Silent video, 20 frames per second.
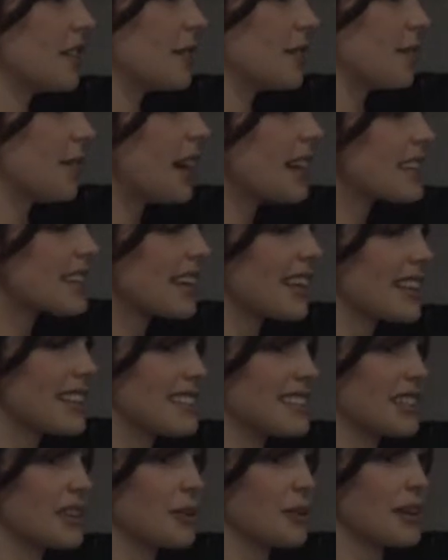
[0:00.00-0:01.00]
my side of the
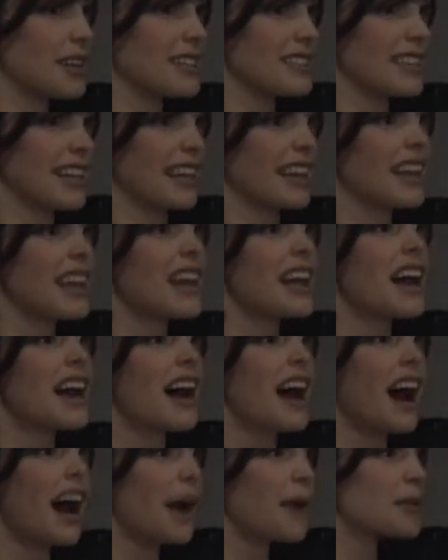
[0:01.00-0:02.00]
deal was that I